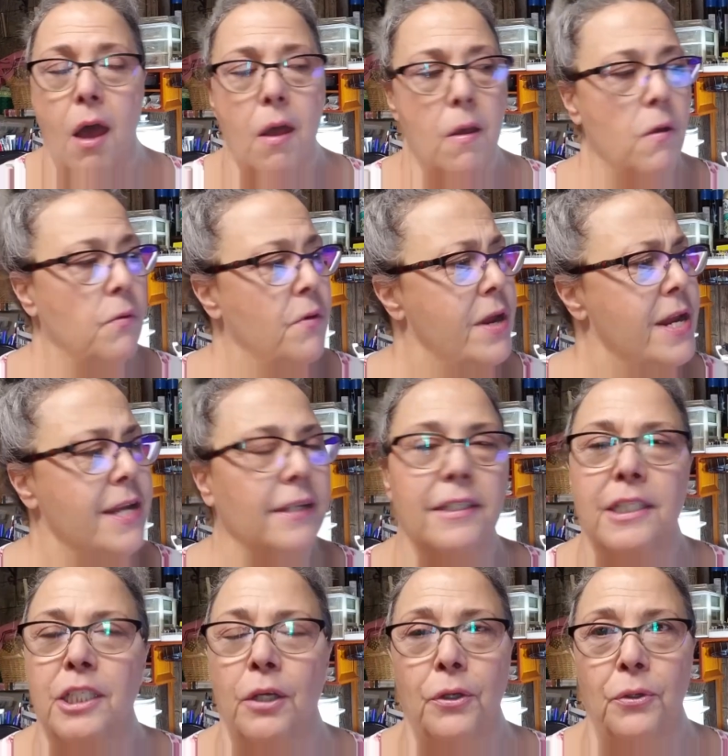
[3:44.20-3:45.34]
All right,
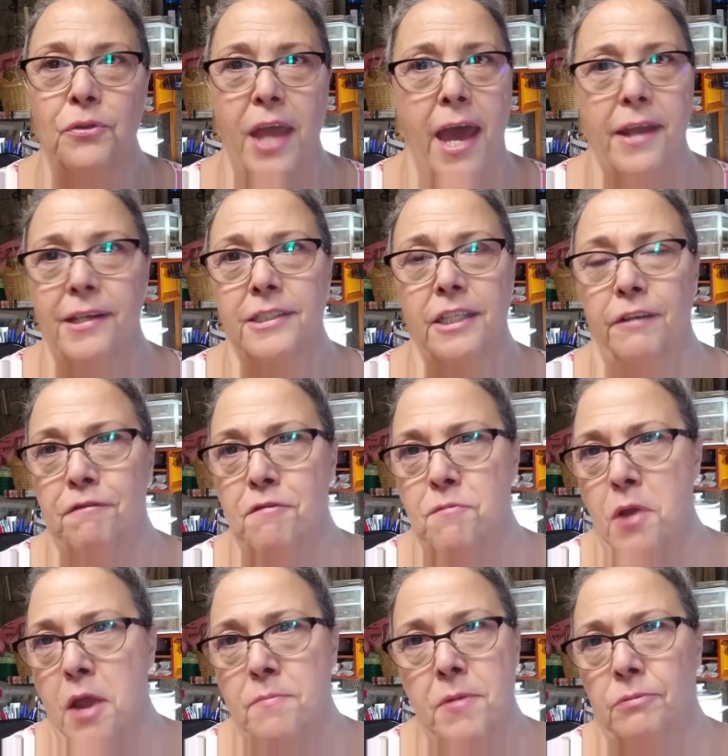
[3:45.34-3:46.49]
so that is it for
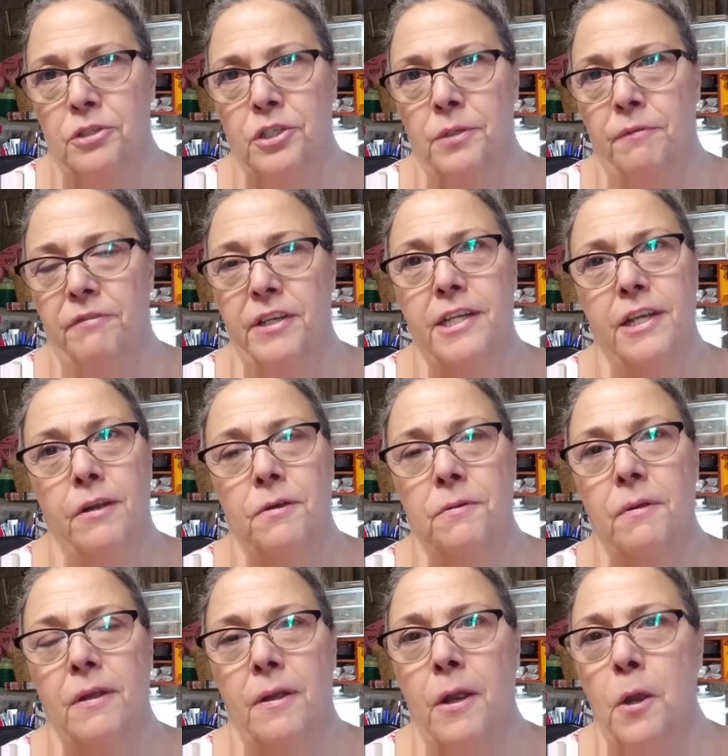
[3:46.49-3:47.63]
my membership video.
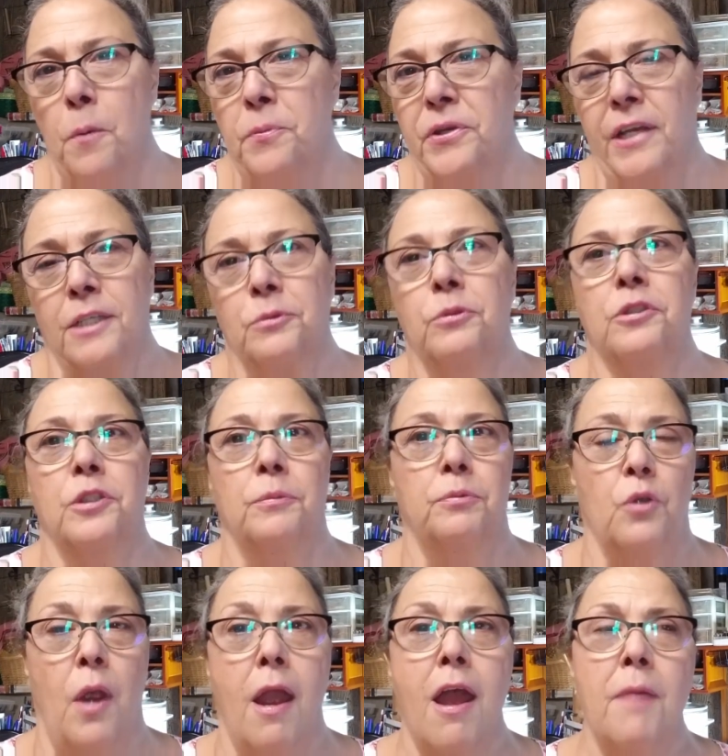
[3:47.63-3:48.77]
I hope you guys will
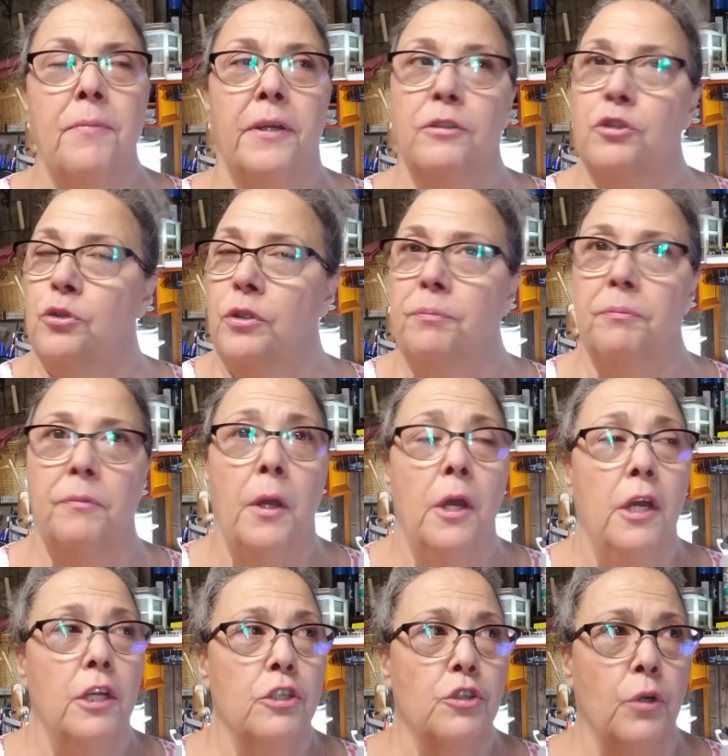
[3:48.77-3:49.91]
subscribe and join
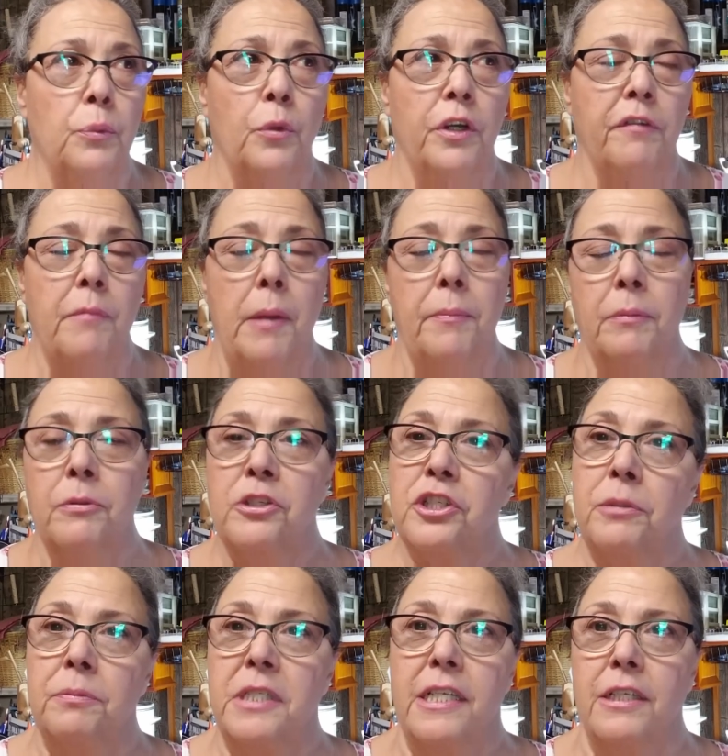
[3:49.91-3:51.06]
one of my
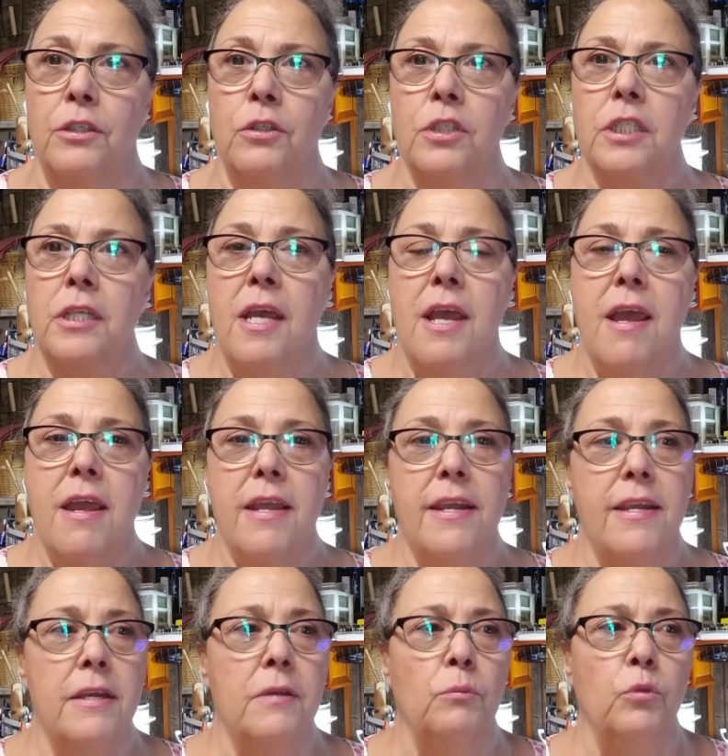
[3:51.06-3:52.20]
membership tiers,
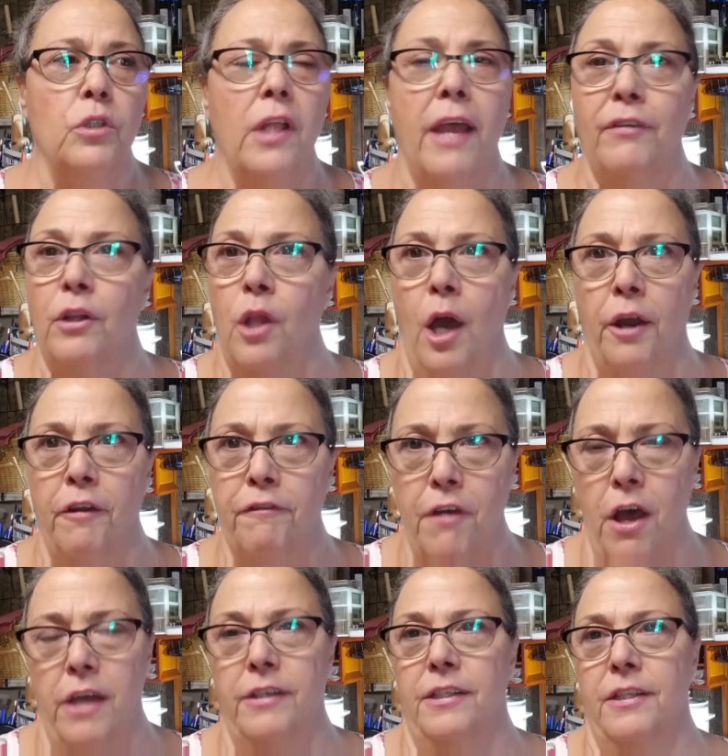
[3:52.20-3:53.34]
and we'll have a lot of
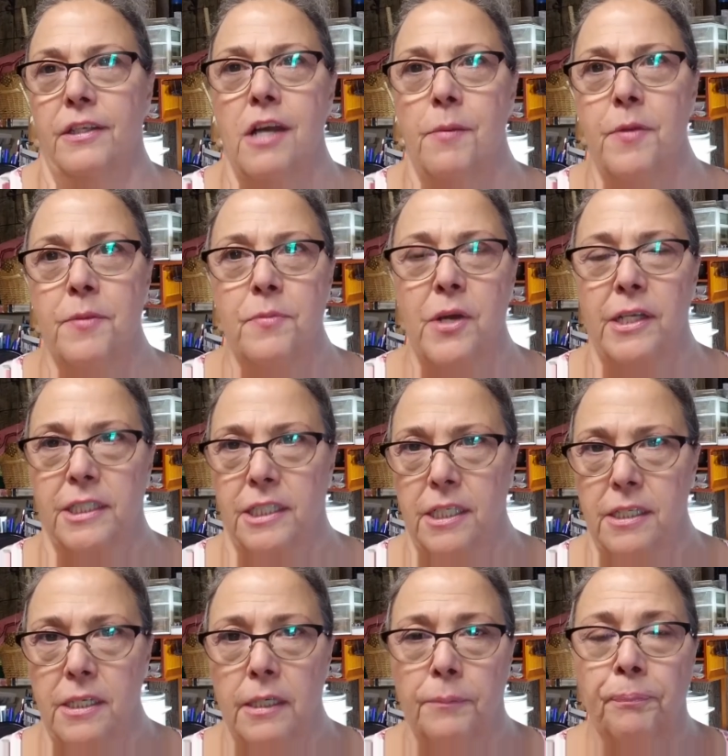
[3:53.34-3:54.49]
fun in the coming months.
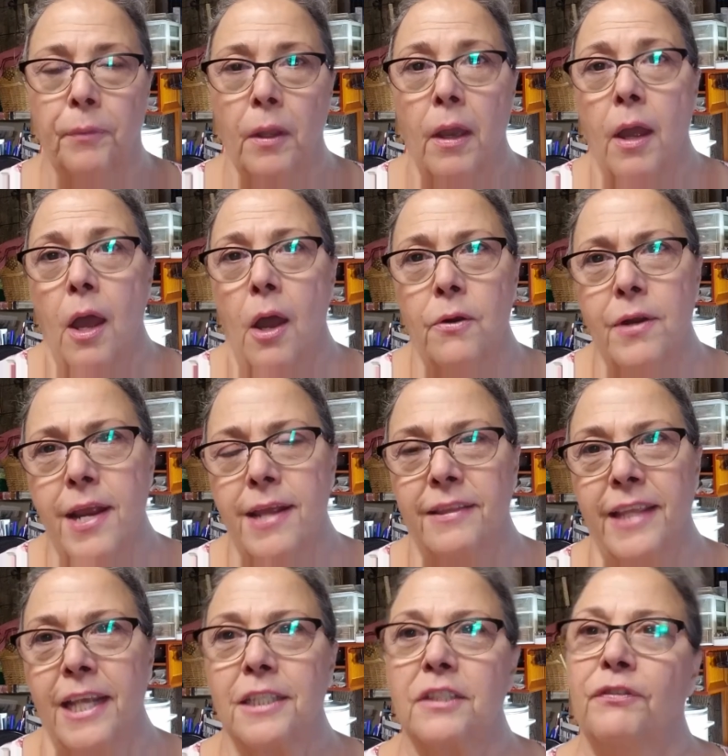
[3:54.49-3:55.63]
All right,
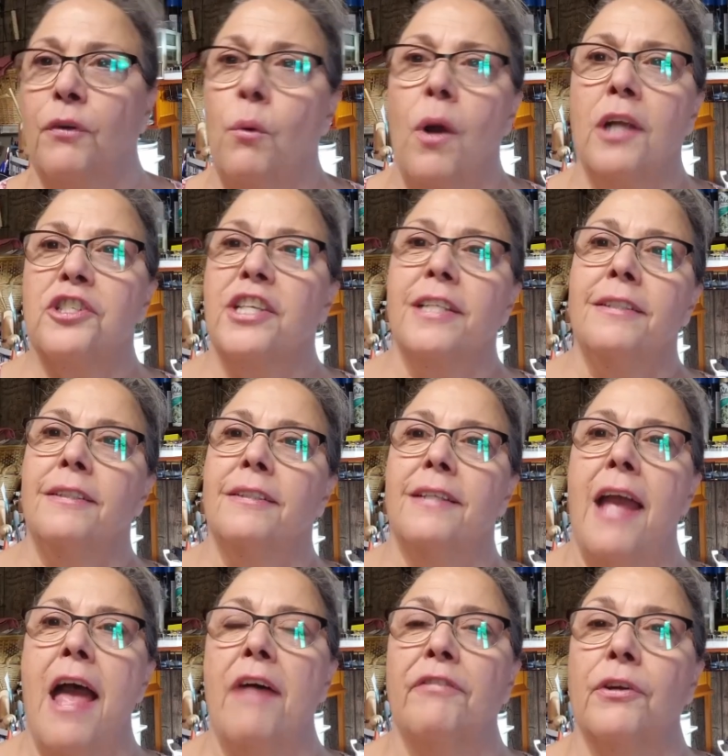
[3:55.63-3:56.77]
thanks for watching.
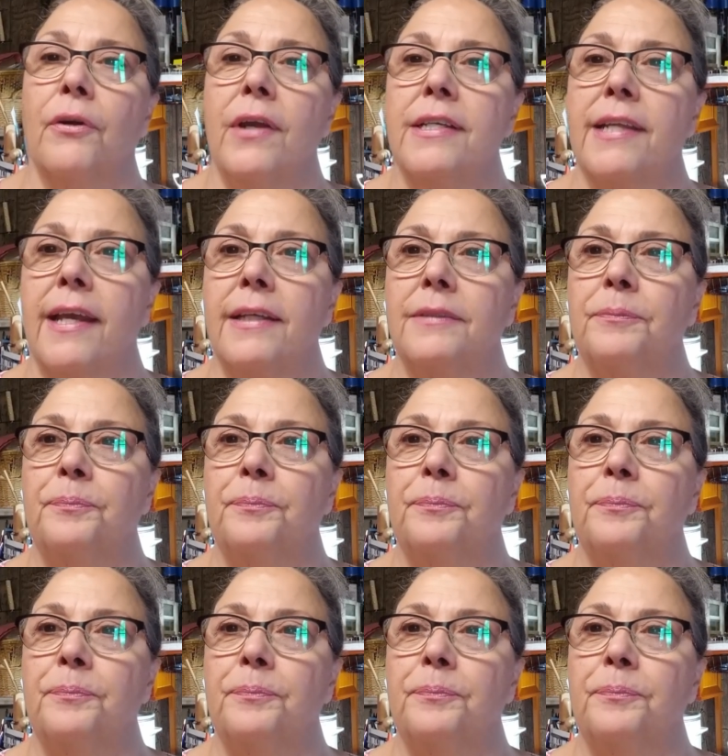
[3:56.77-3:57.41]
Have a great day.